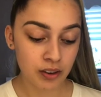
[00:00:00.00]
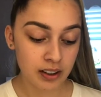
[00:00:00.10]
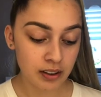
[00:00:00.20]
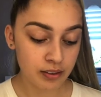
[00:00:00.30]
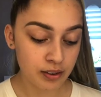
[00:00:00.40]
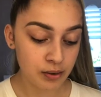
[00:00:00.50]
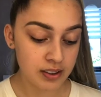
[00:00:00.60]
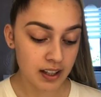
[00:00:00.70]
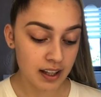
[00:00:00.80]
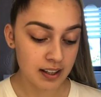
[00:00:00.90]
Like, the full
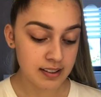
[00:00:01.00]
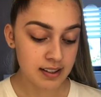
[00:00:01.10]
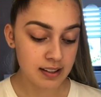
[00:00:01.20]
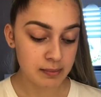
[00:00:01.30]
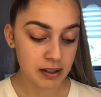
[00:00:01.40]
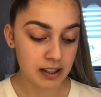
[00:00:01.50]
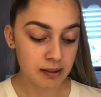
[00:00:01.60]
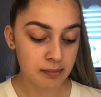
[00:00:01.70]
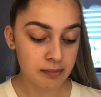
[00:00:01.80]
set says my name.